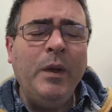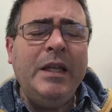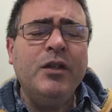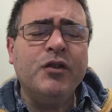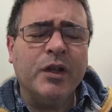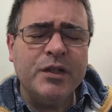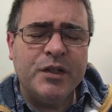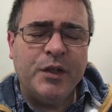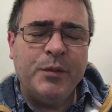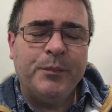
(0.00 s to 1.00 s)
We need to
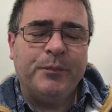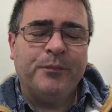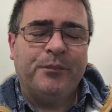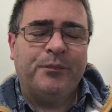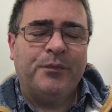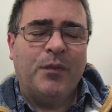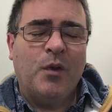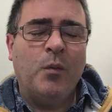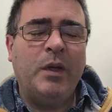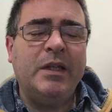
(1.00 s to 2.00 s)
trust you.
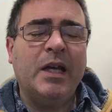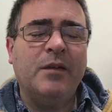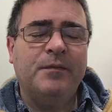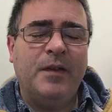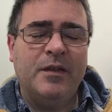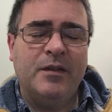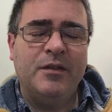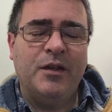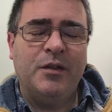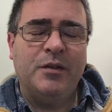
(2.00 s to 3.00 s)
We need to have faith
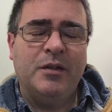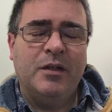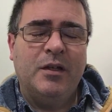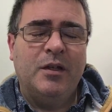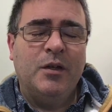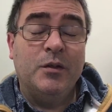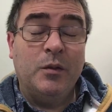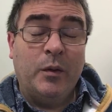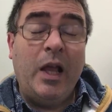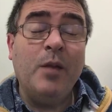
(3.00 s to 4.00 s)
in you.
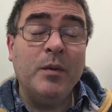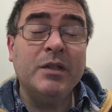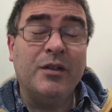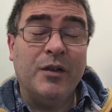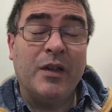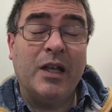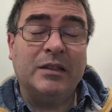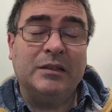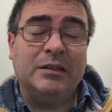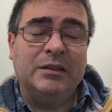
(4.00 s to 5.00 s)
So Lord, help us to do
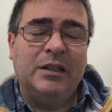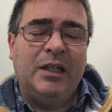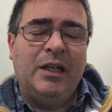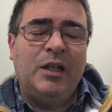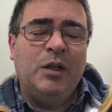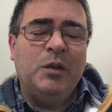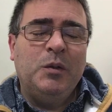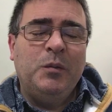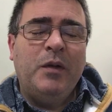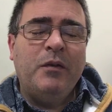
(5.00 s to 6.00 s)
that.
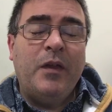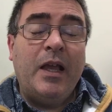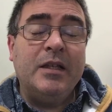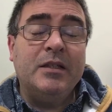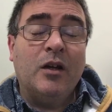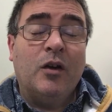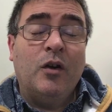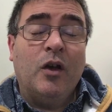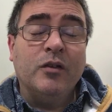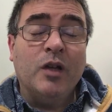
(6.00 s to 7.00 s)
Whenever things
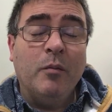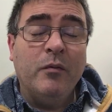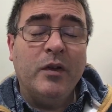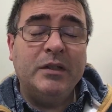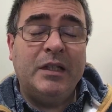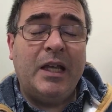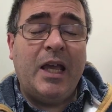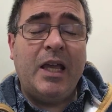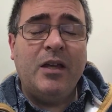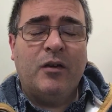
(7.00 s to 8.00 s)
are on top of us
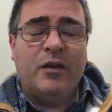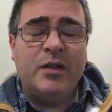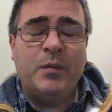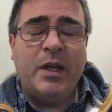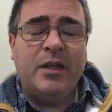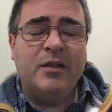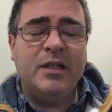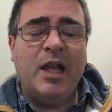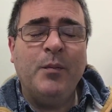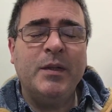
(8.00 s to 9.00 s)
today or this week,
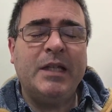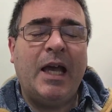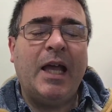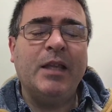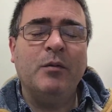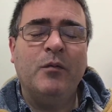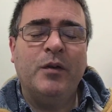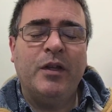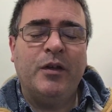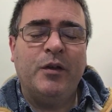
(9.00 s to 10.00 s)
just help us to hand them
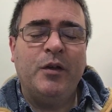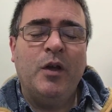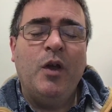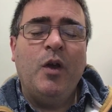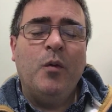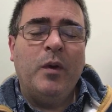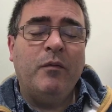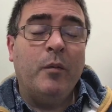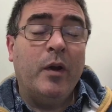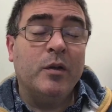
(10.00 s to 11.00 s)
over to you.
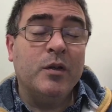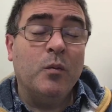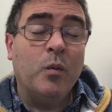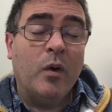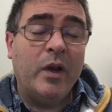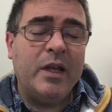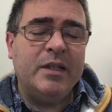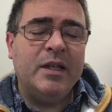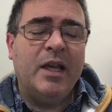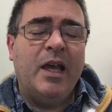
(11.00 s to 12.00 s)
Whenever we are so
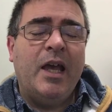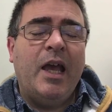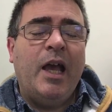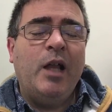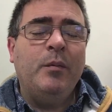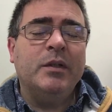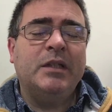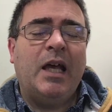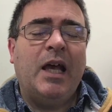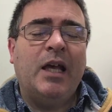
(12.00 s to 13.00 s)
worried, help
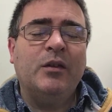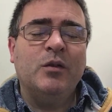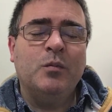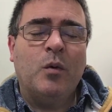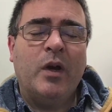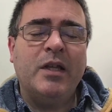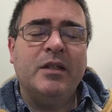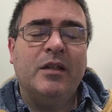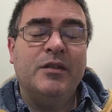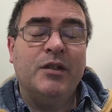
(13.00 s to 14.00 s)
us to hand those
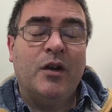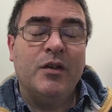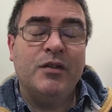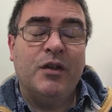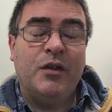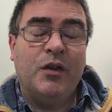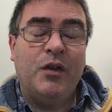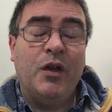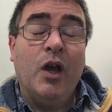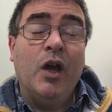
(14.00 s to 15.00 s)
worries and concerns to
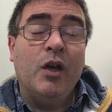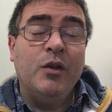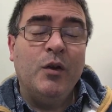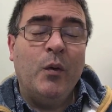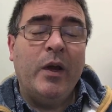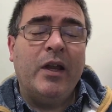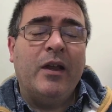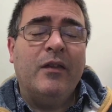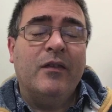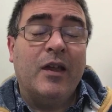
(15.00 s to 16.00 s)
you,
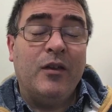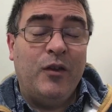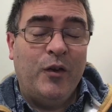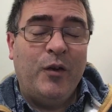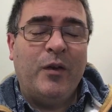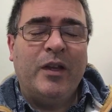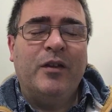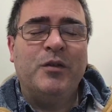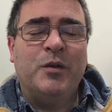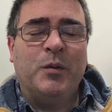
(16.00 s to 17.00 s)
knowing that you are
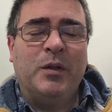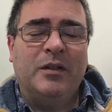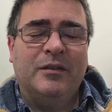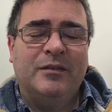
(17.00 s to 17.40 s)
in control.